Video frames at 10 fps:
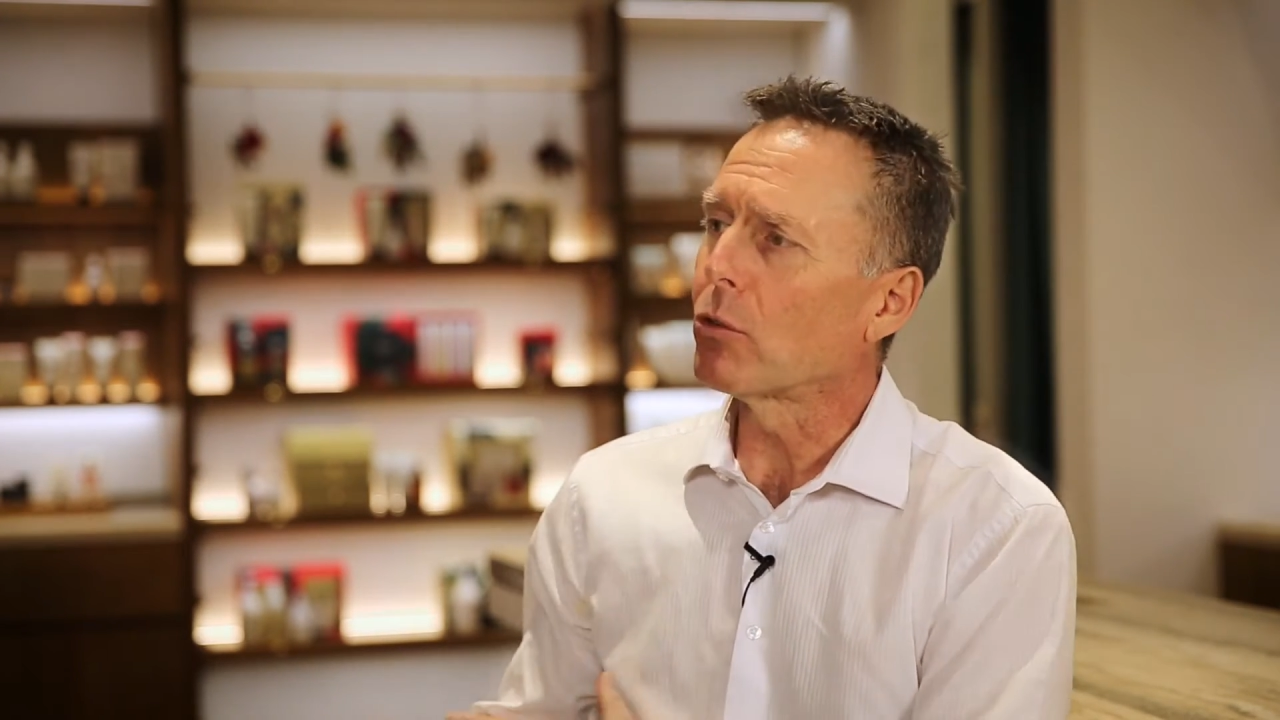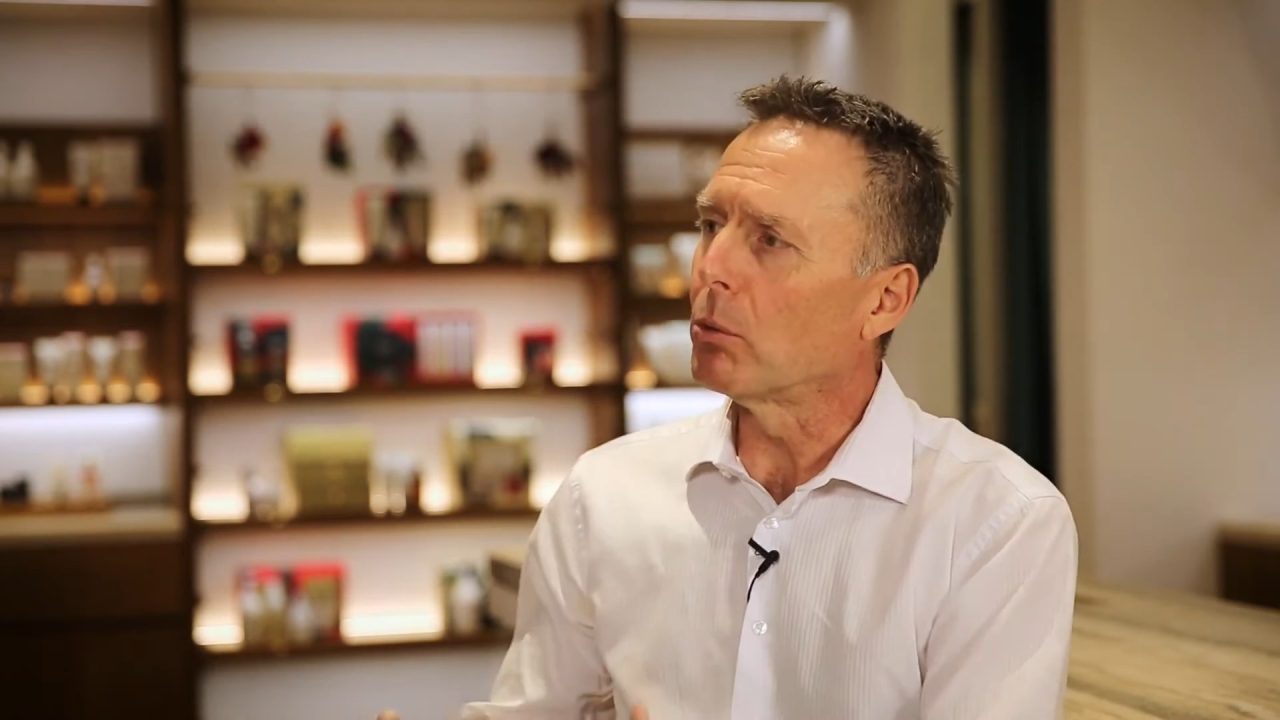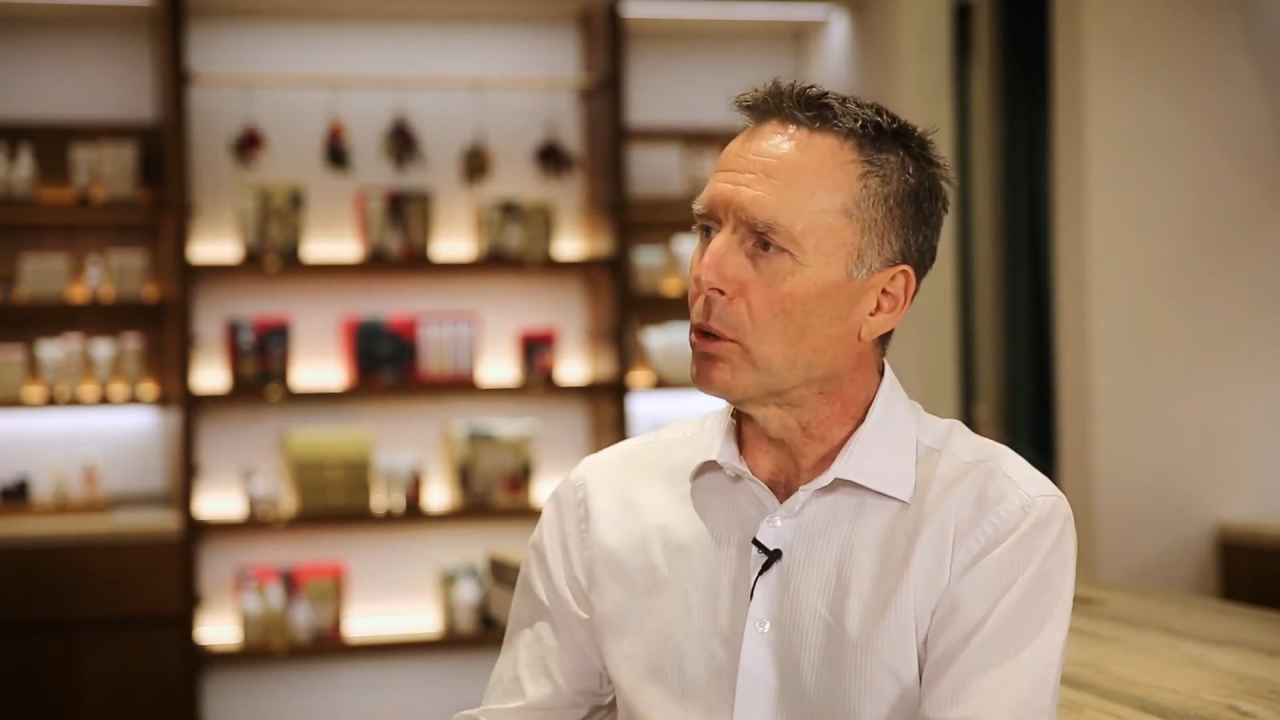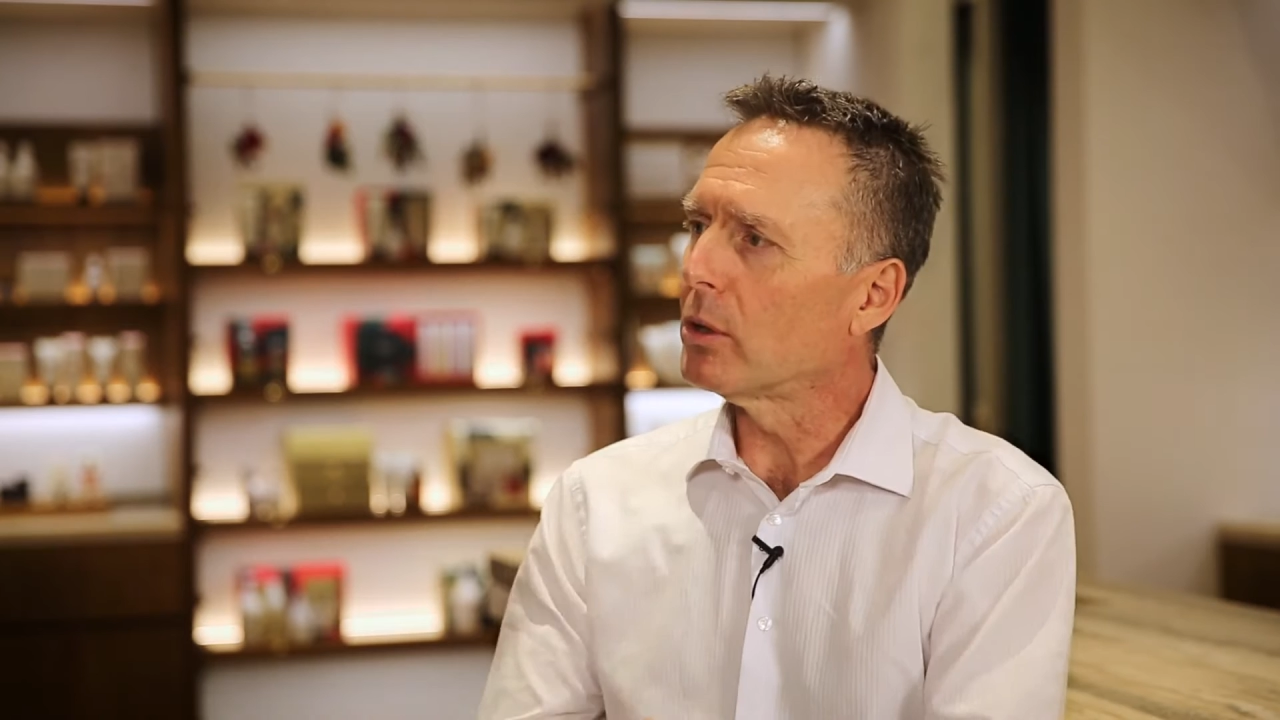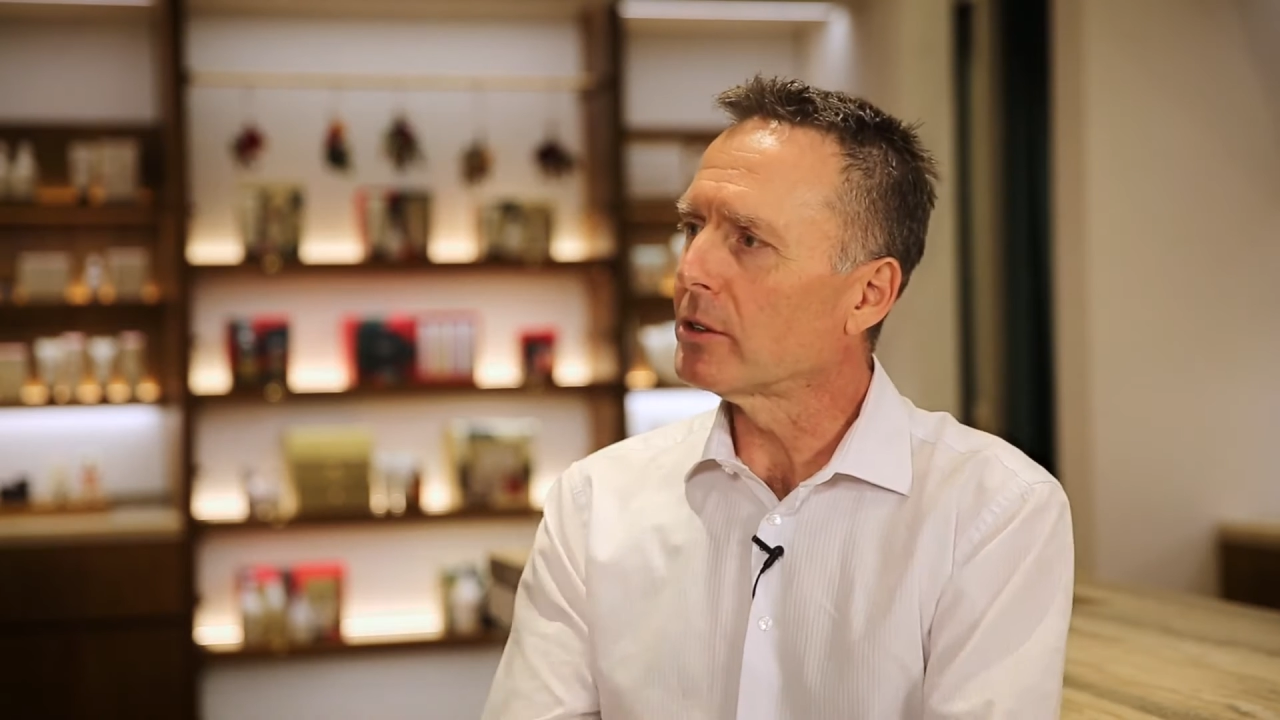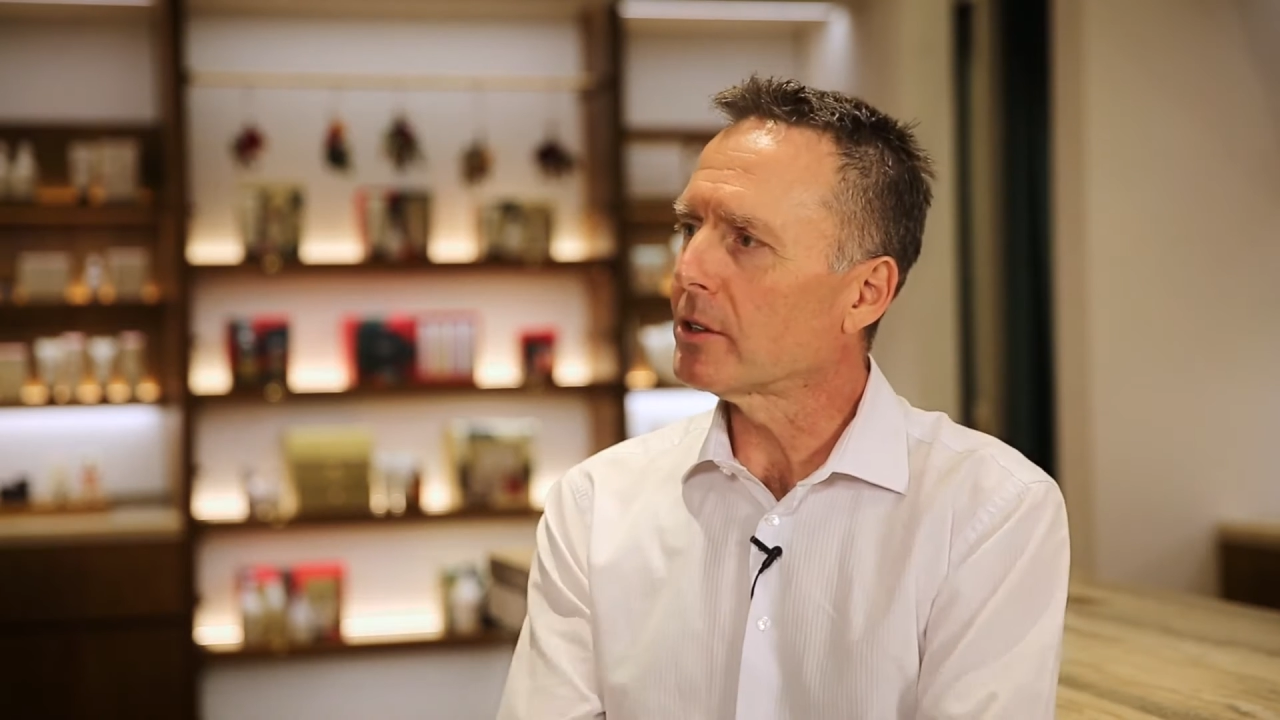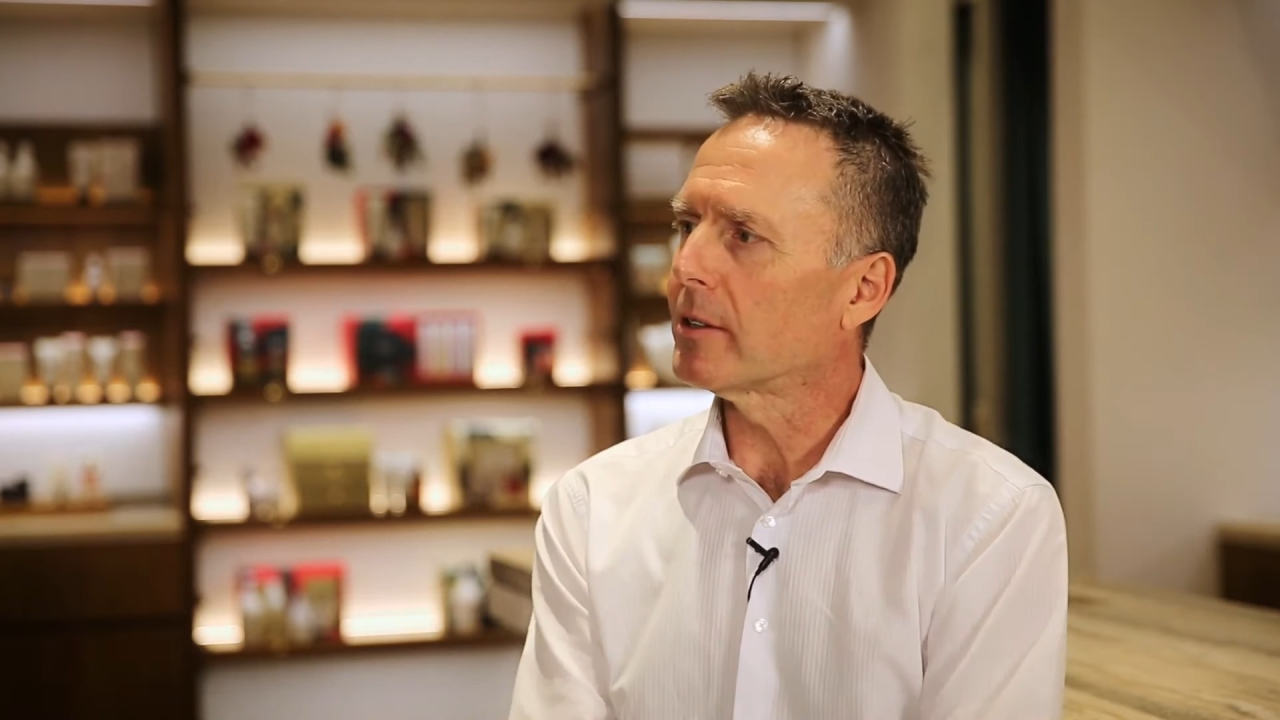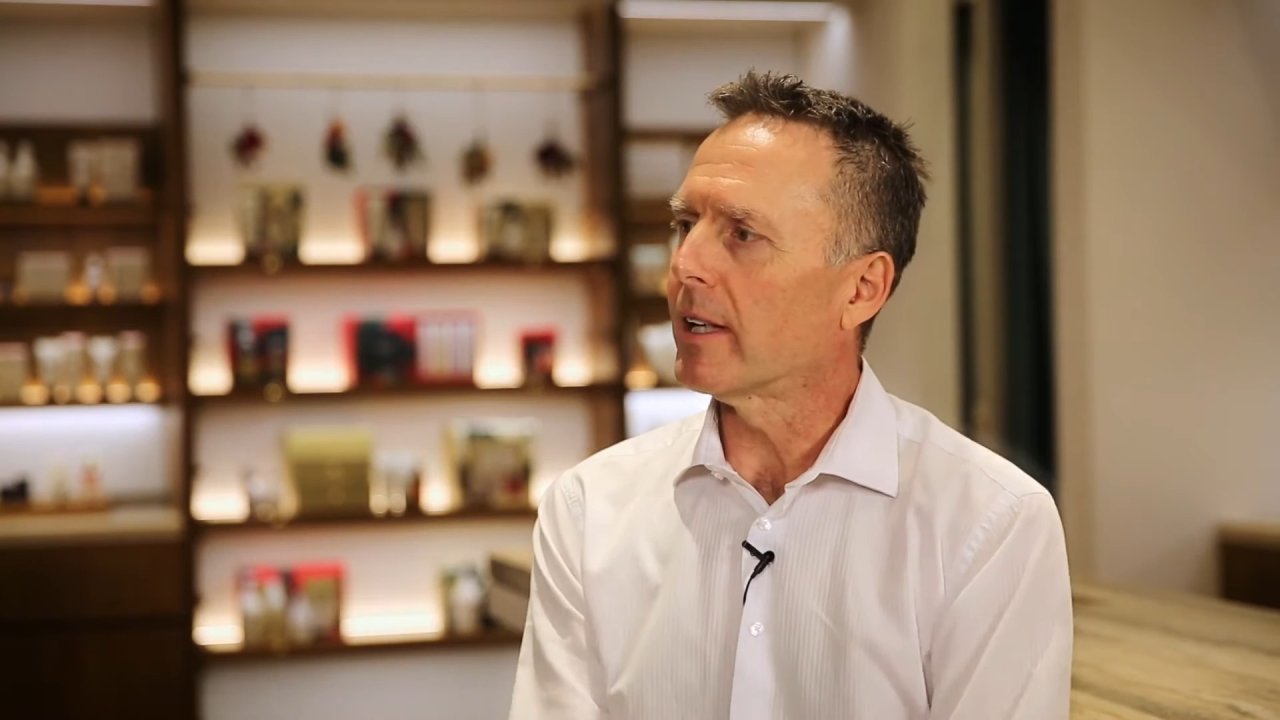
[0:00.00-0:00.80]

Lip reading: towards to